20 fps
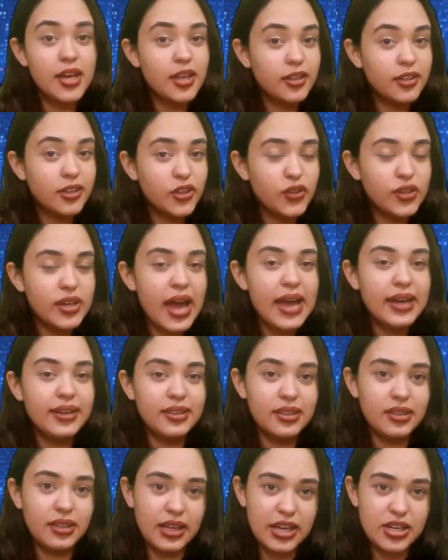The
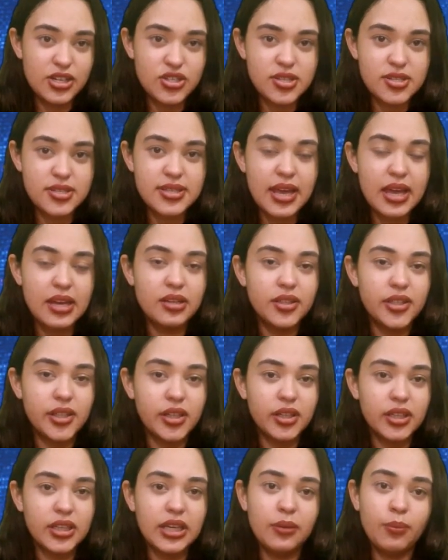United Nations and
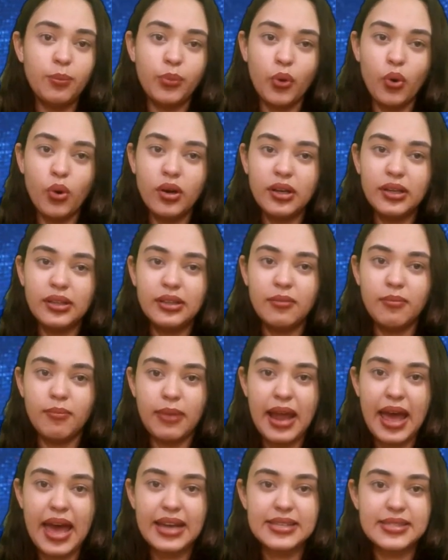Turkey brokered the
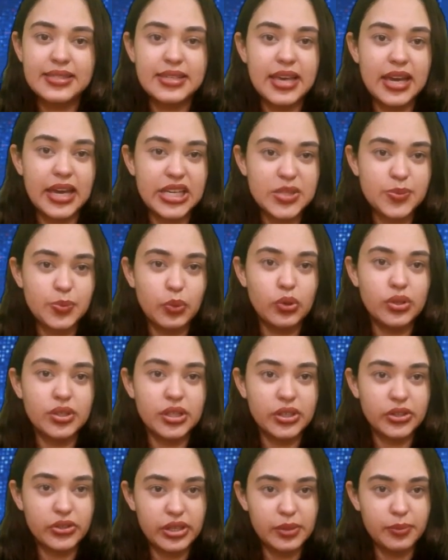Black Sea Export
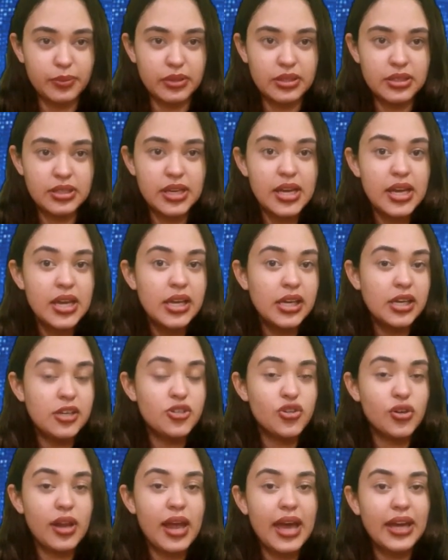Agreement in
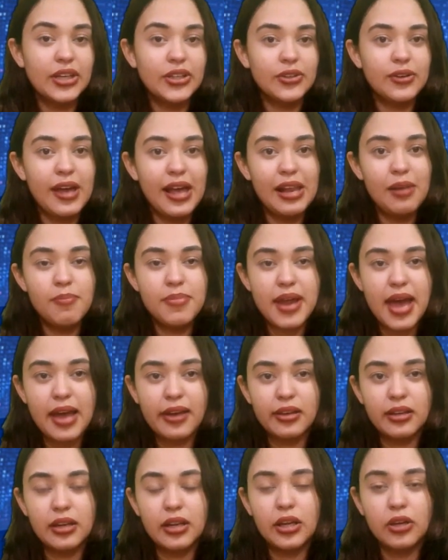July to help
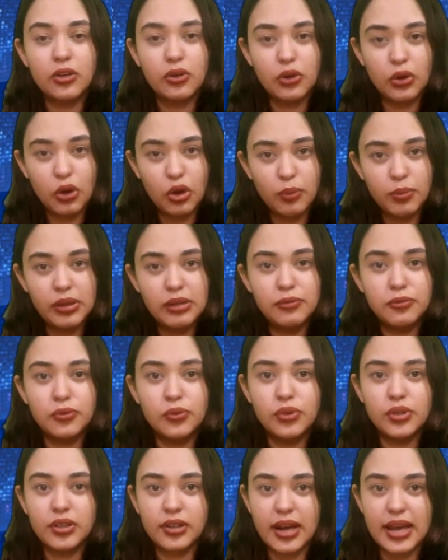tackle a global
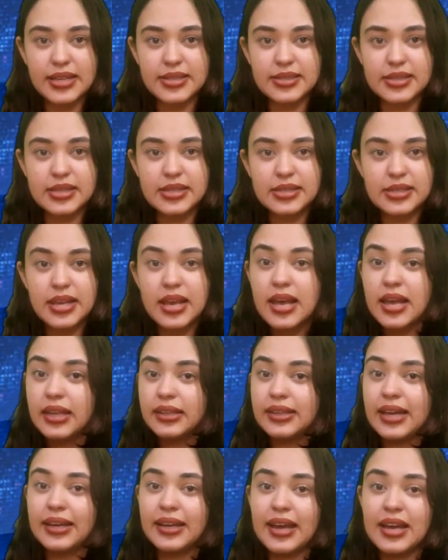food crisis
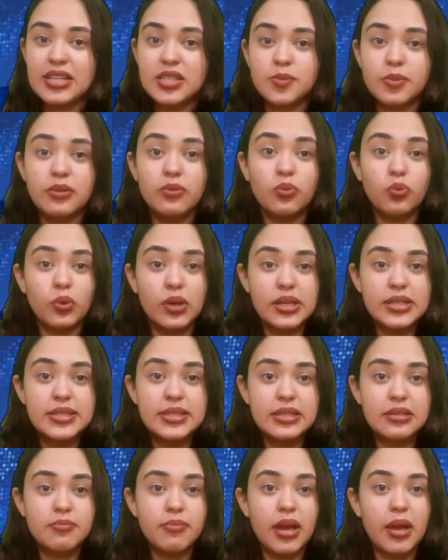that has been
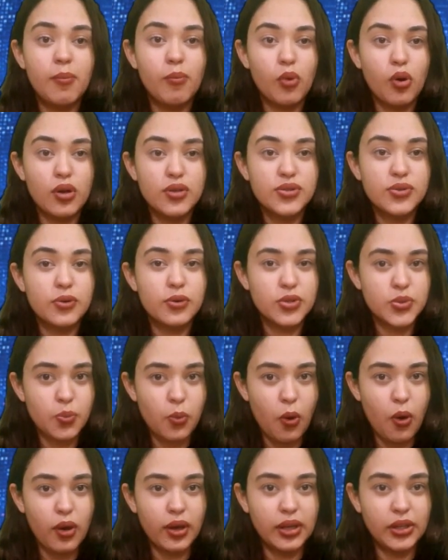worsened by Moscow's
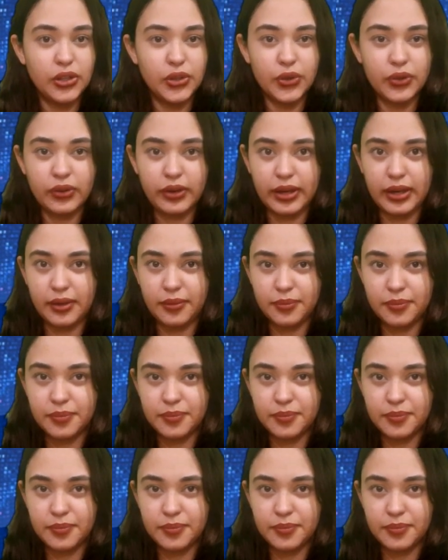war in Ukraine.